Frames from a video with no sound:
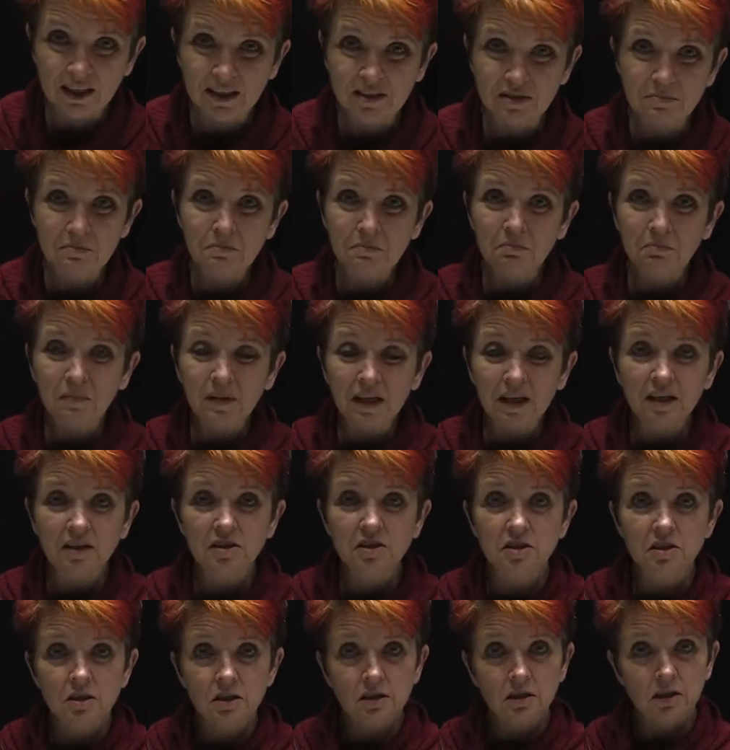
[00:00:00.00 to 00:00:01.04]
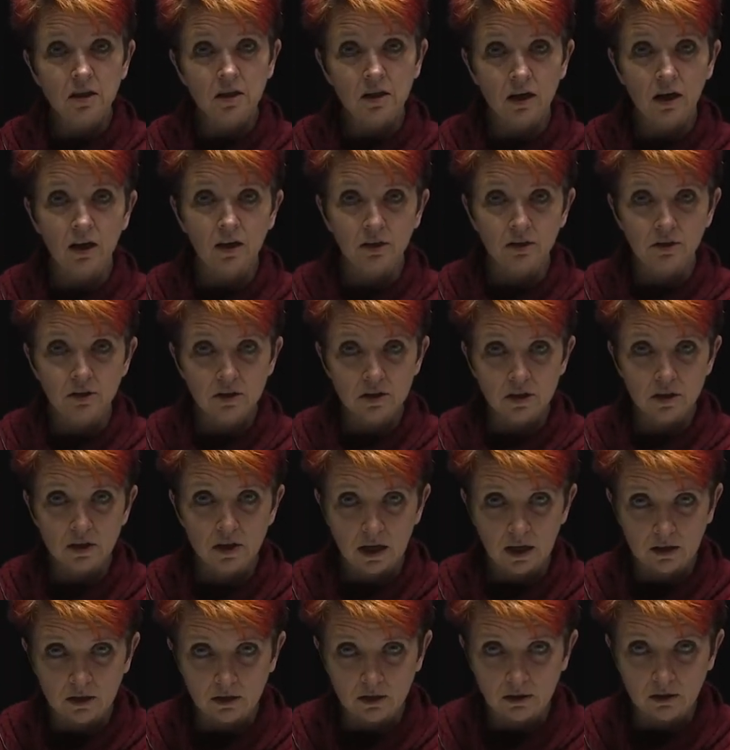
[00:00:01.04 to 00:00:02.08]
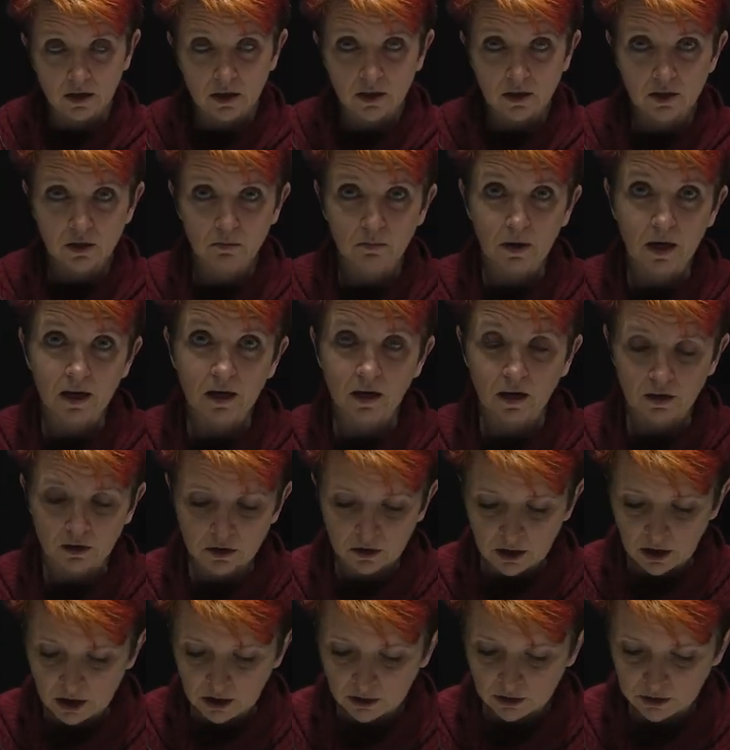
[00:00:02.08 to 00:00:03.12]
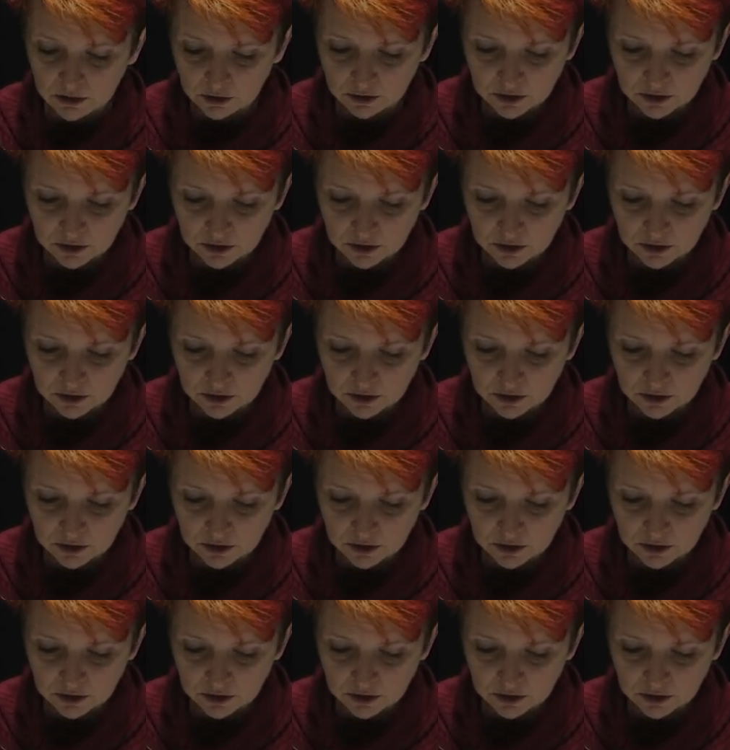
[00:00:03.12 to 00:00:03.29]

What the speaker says: is mix the colors together to make other colors.